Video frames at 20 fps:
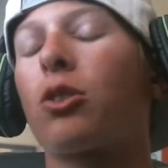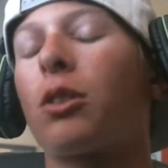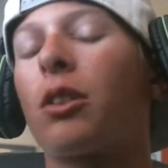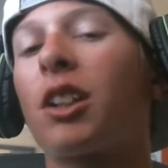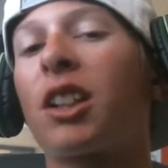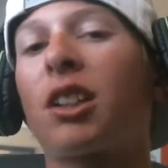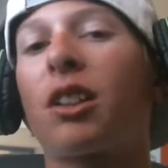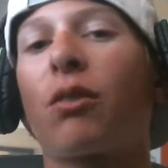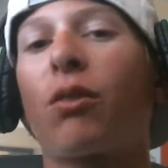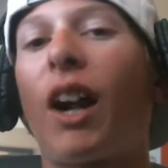
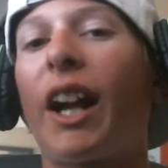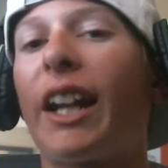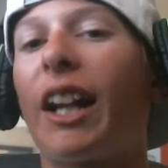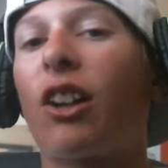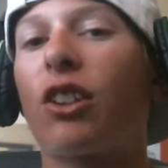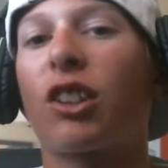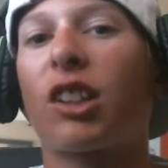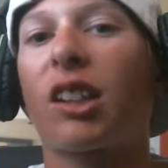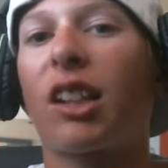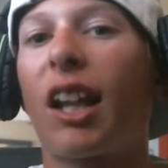This is right
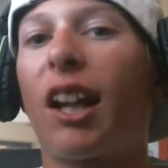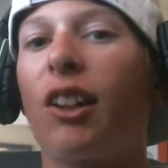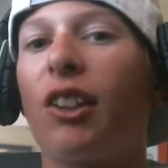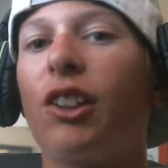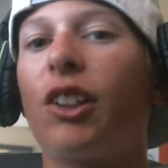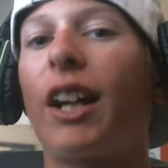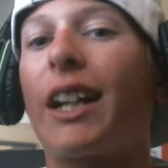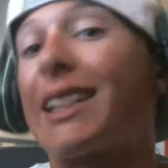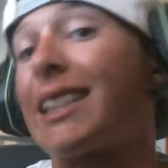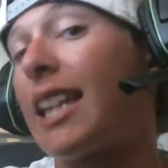now just telling
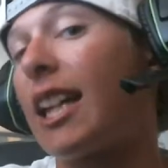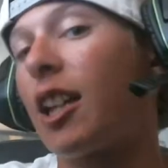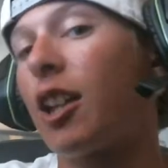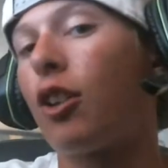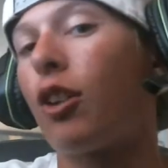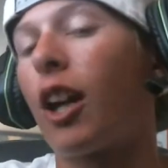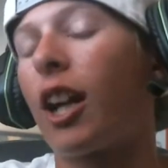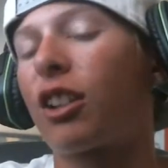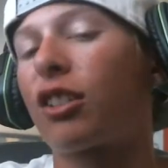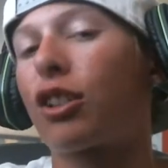you guys, thank
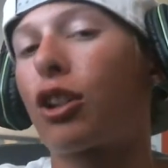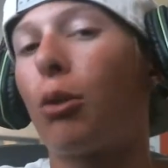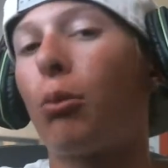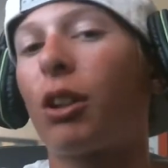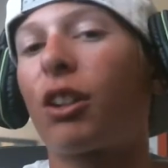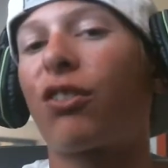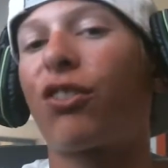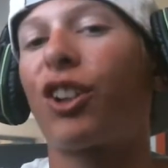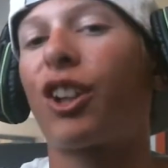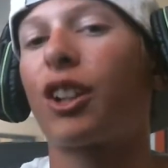you guys so
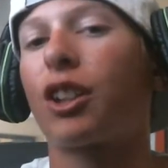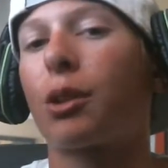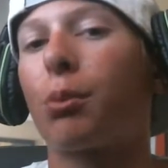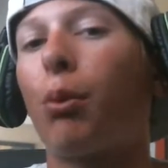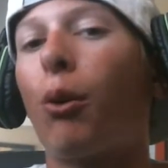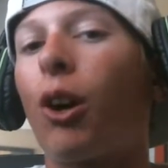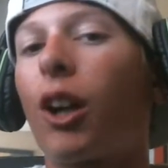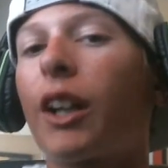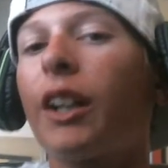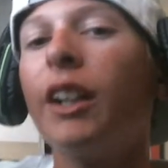much for the
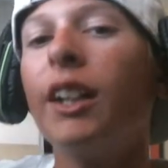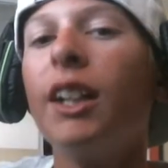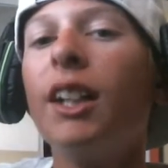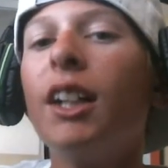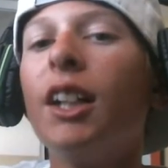support.